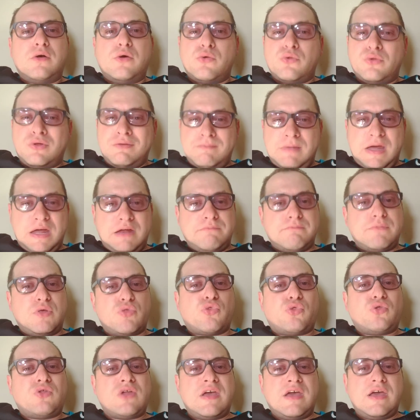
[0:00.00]
They made
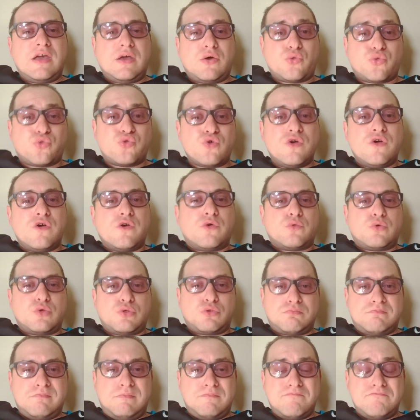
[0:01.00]
mistakes.
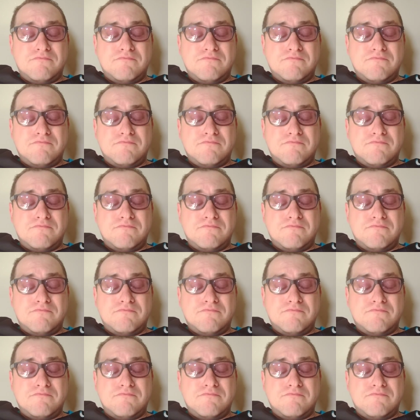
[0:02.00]
These